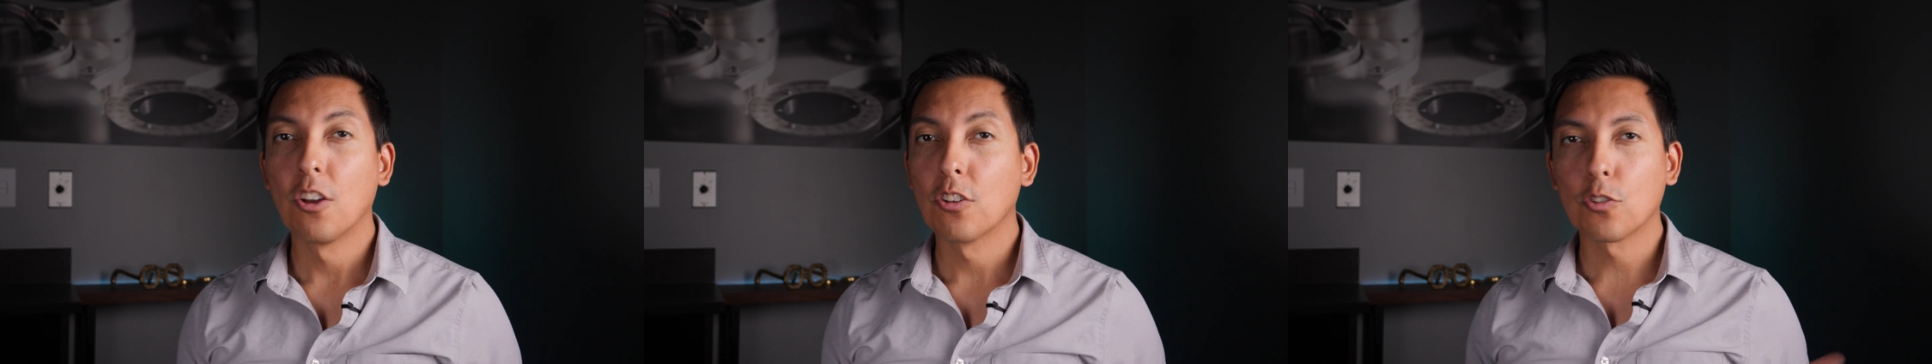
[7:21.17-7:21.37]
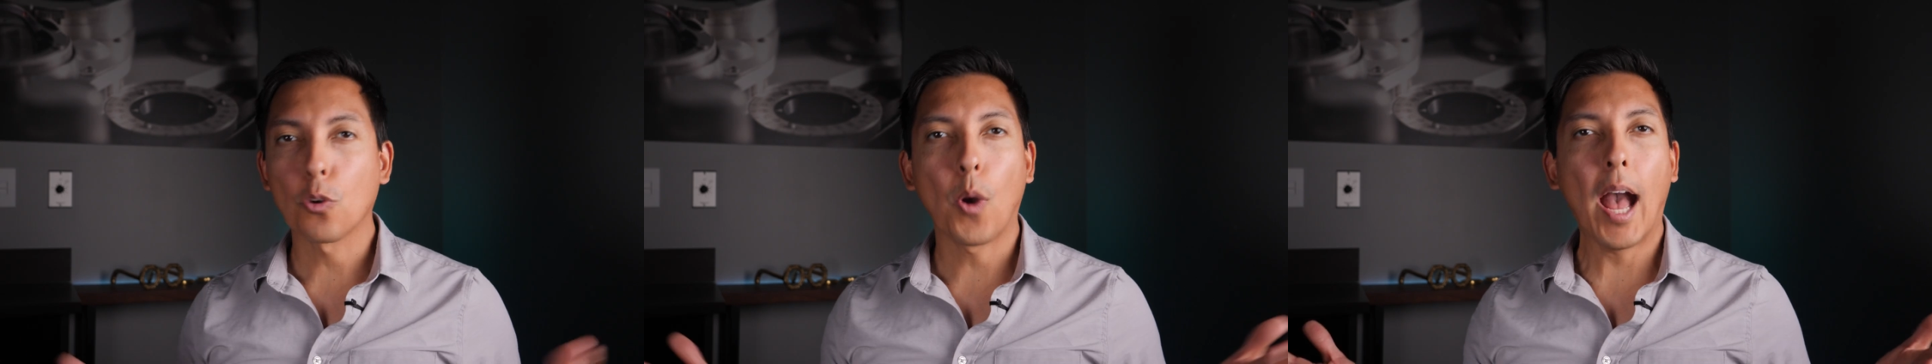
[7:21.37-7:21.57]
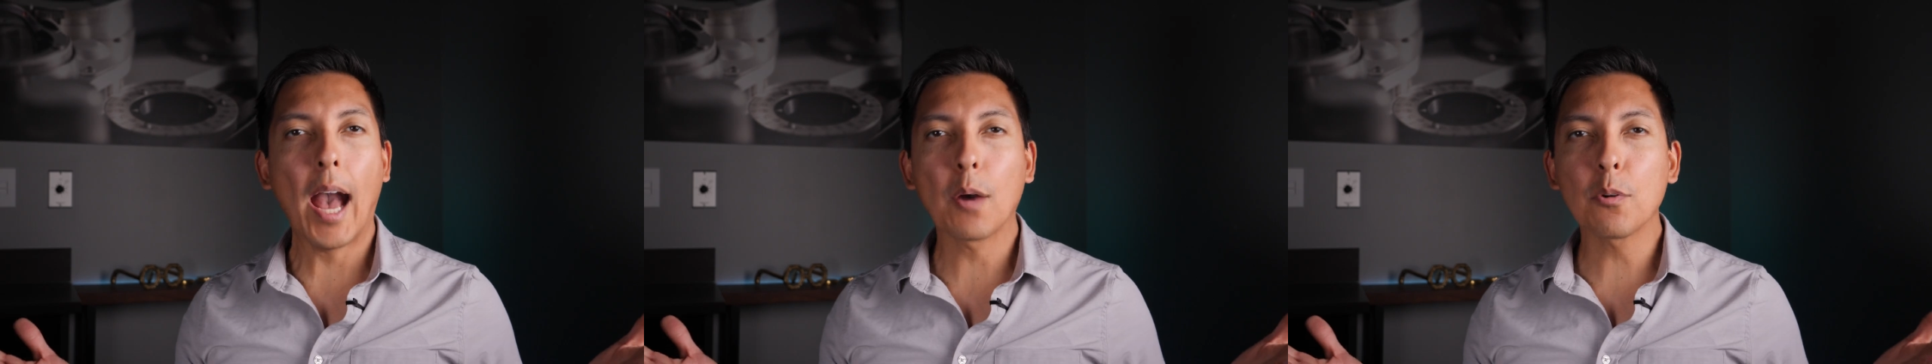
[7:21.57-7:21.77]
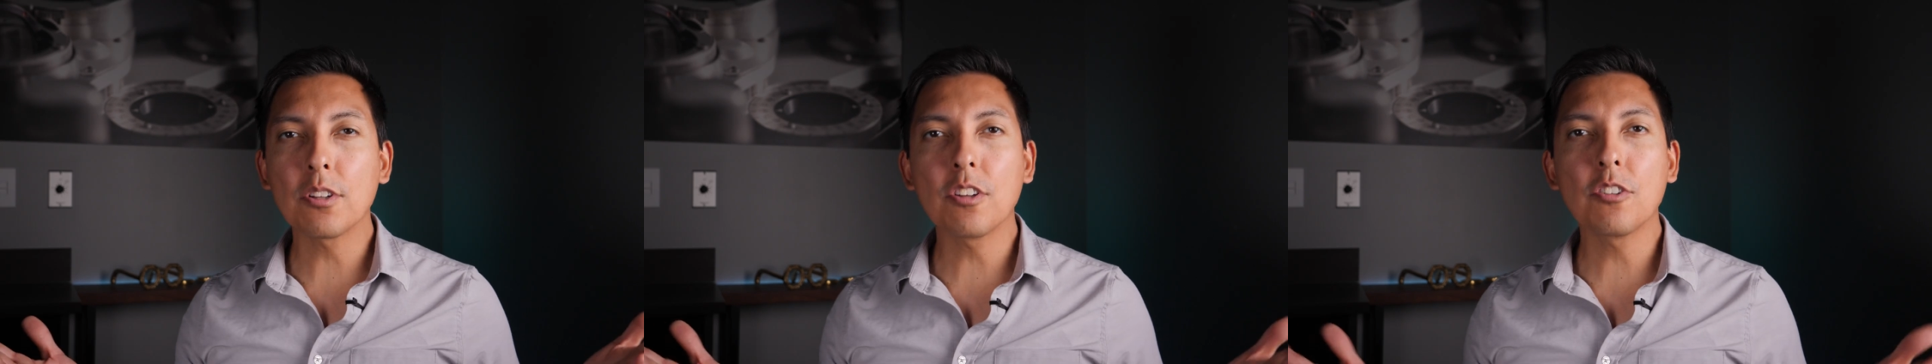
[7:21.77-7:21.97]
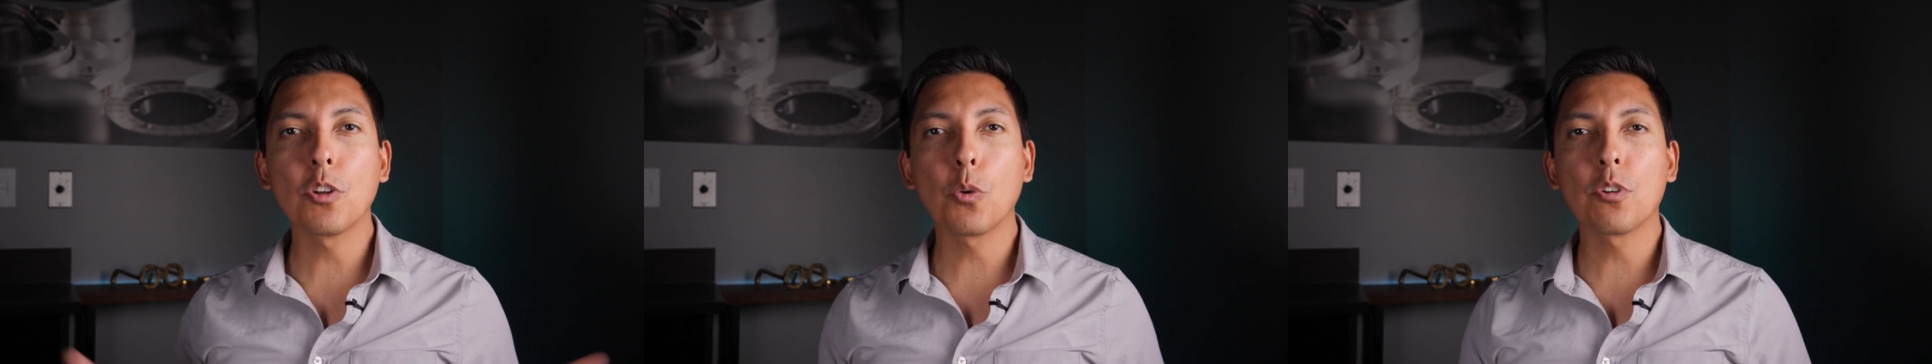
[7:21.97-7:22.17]
So how
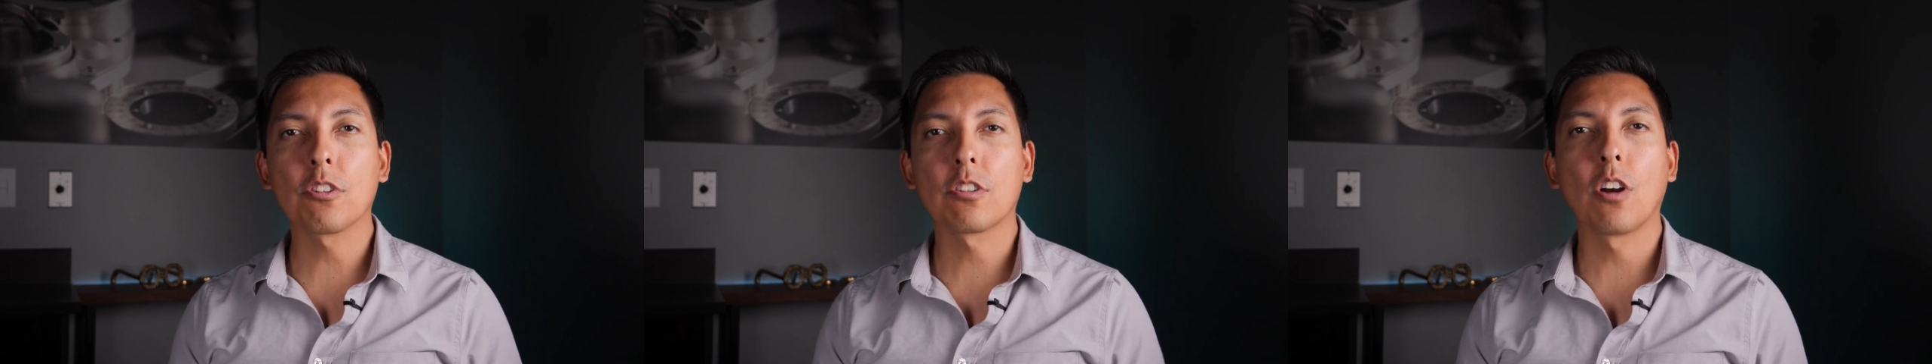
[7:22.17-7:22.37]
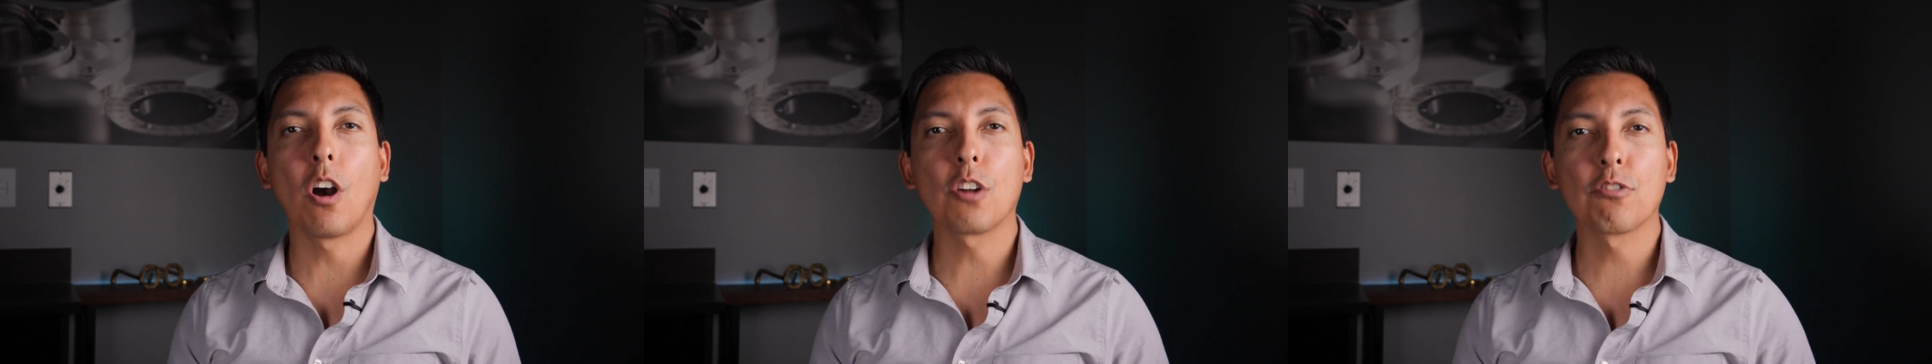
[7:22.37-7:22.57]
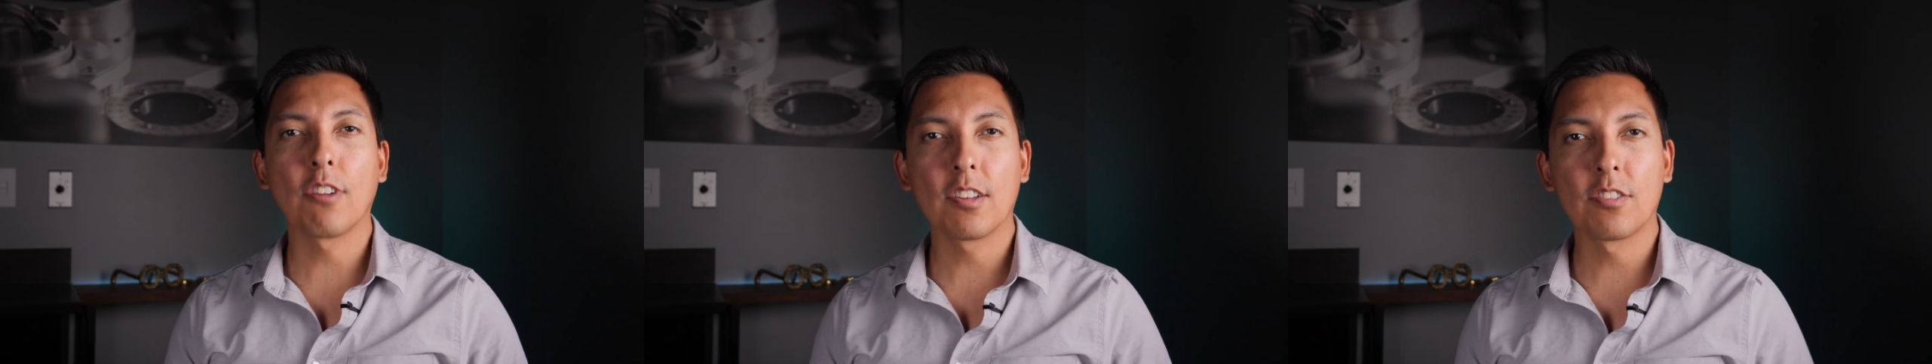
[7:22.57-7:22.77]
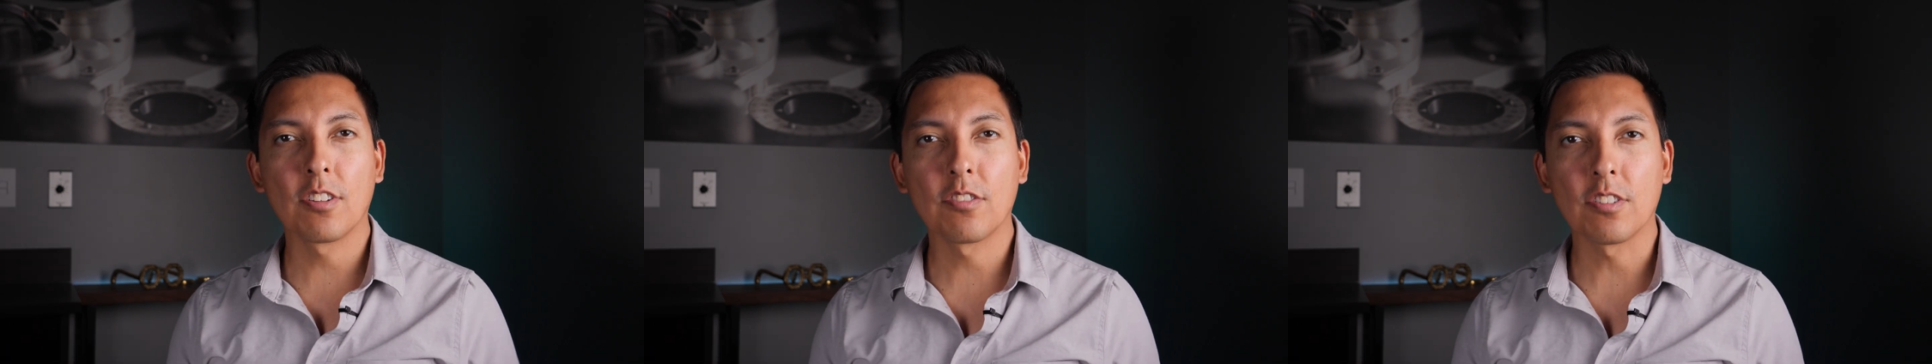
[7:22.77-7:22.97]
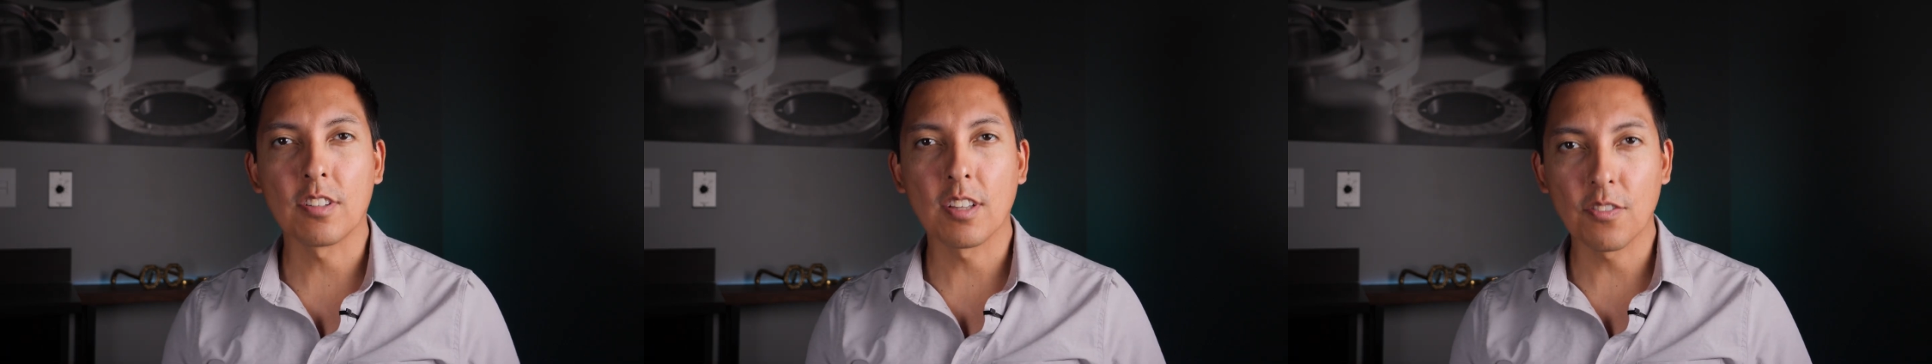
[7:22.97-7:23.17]
did you do on your contrast
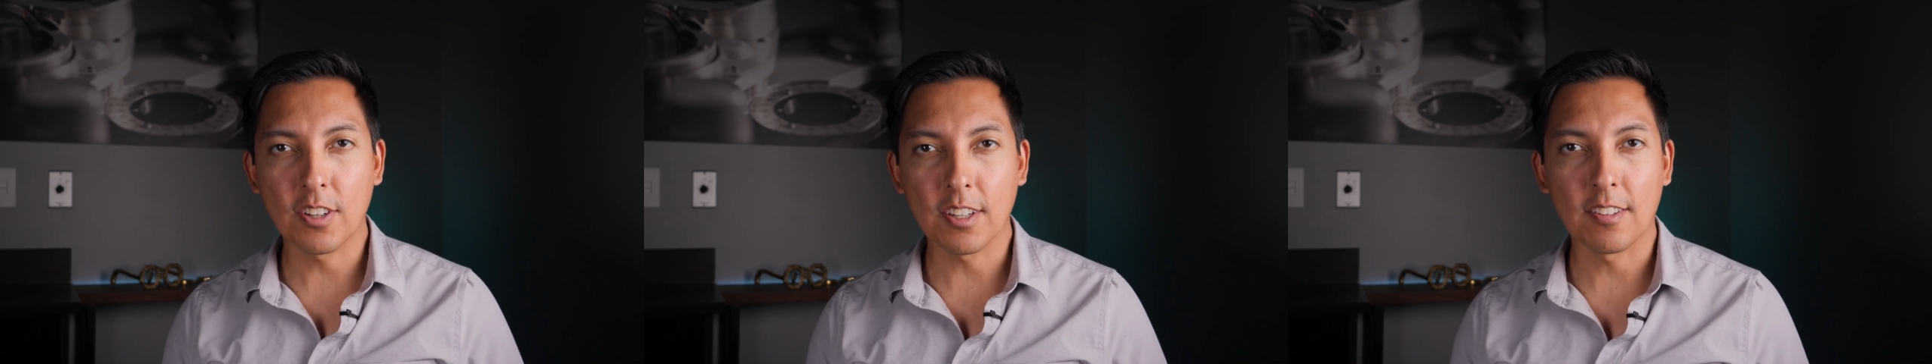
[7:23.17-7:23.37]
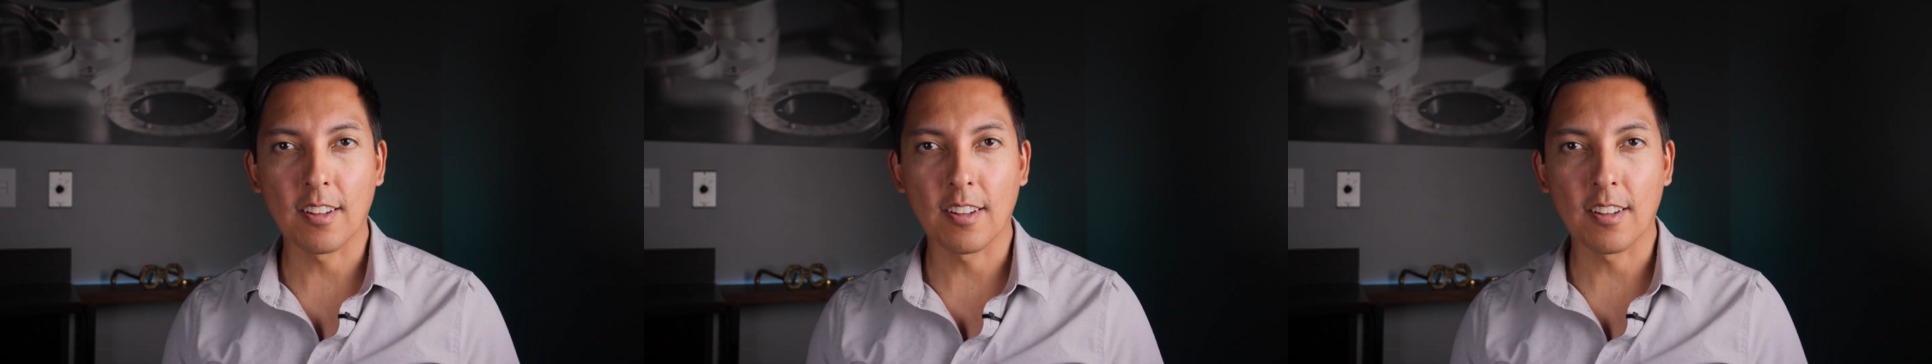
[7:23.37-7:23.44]
sensitivity